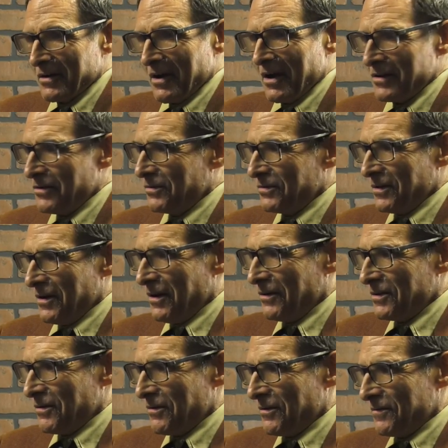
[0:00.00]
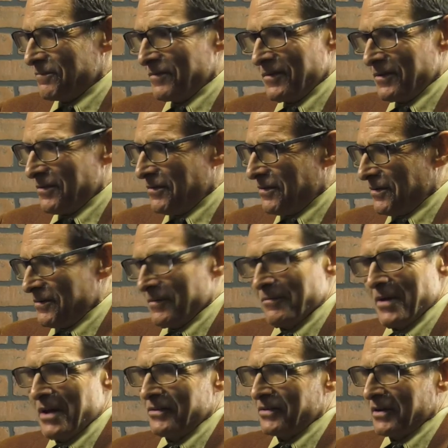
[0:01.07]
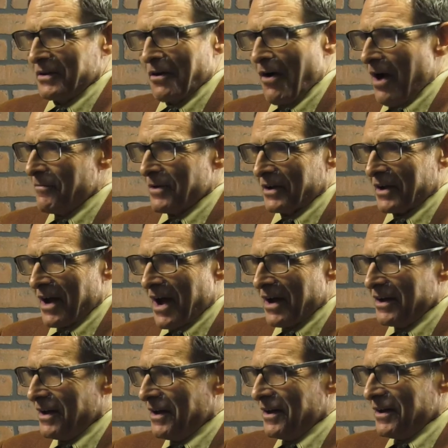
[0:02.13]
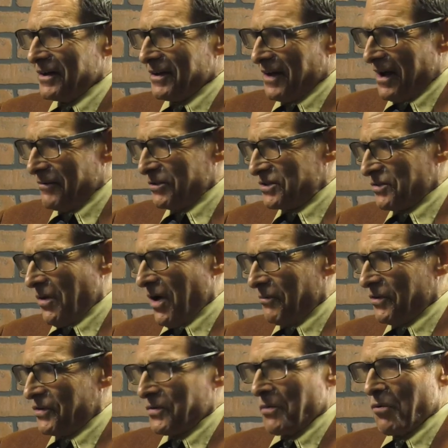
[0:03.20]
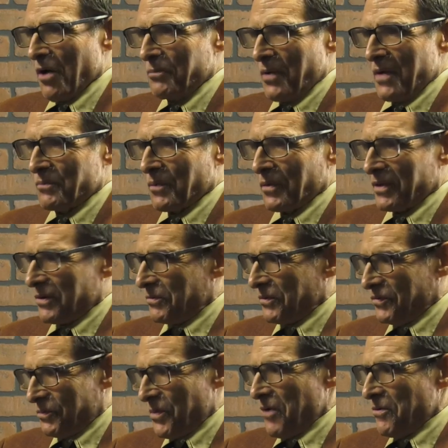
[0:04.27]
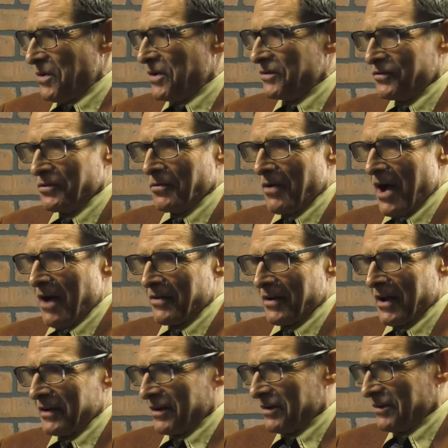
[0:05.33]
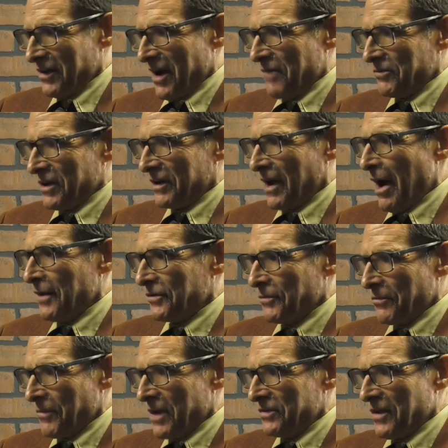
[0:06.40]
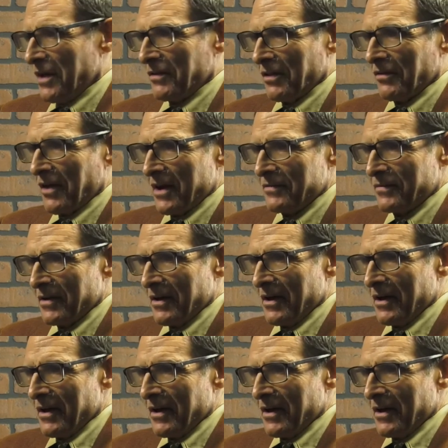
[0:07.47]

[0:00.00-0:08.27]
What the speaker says: Yeah, you're an amazing comic. I wish there were more people that were spirited as you are that I would encounter in my daily life.